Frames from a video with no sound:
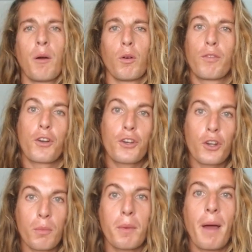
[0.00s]
I will for
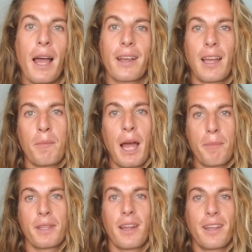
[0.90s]
sure be back. I'm
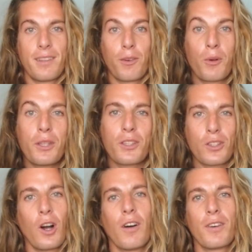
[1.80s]
happy that I
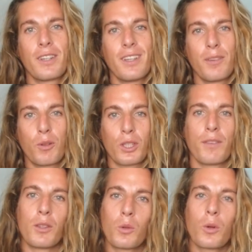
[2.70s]
rediscovered the
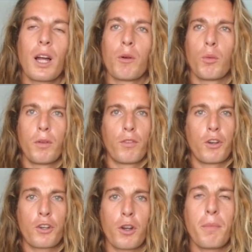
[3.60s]
Fuerteventura. I will be
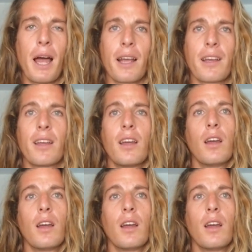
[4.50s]
for sure back.